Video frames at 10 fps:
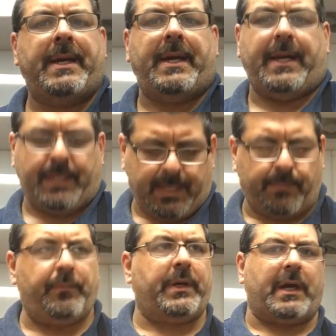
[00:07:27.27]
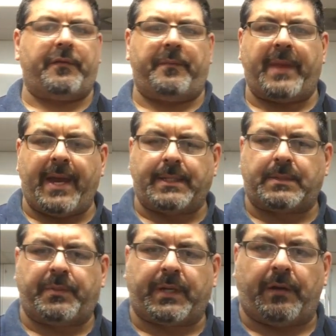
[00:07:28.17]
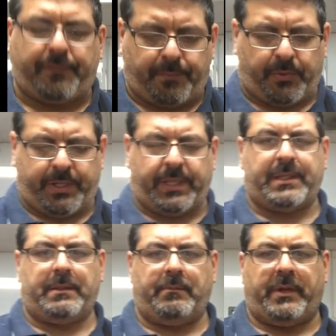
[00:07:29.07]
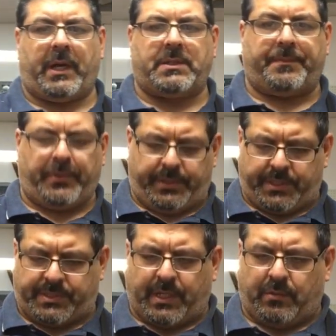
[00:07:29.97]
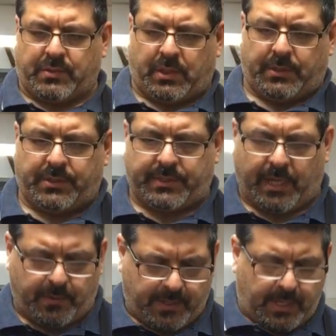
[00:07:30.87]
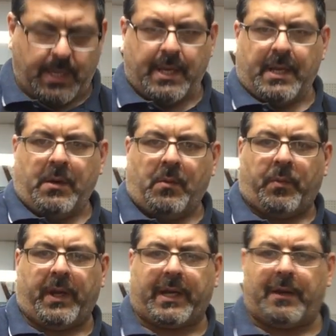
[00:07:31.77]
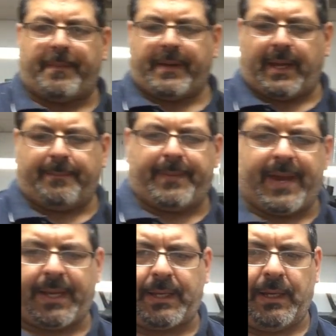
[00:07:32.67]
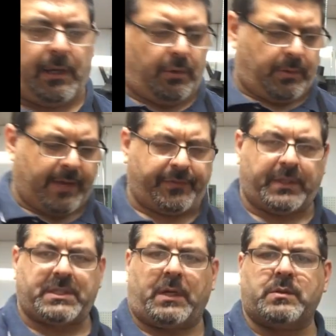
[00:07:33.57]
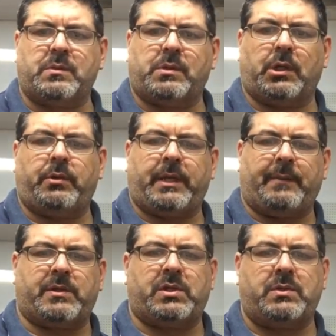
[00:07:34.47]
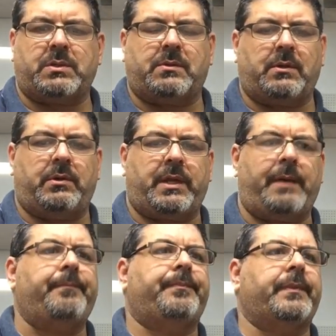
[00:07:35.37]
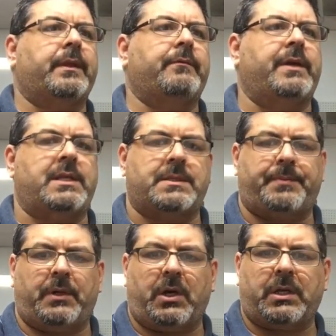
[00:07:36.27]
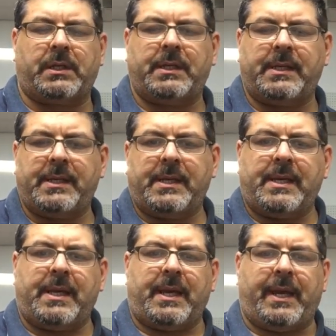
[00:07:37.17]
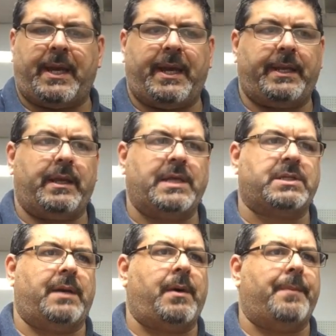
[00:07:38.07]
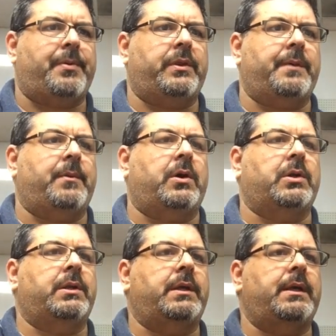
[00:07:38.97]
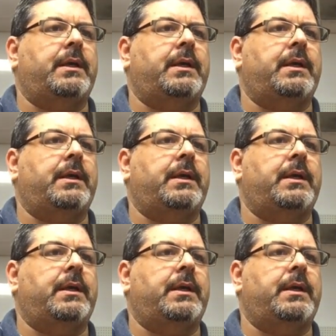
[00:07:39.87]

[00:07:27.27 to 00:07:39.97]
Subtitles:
and then we go from that. We go to putting the soles on. So when I come back, I'll have the soles all glued up, shoes all glued up, ready to put on. And actually, I might put them on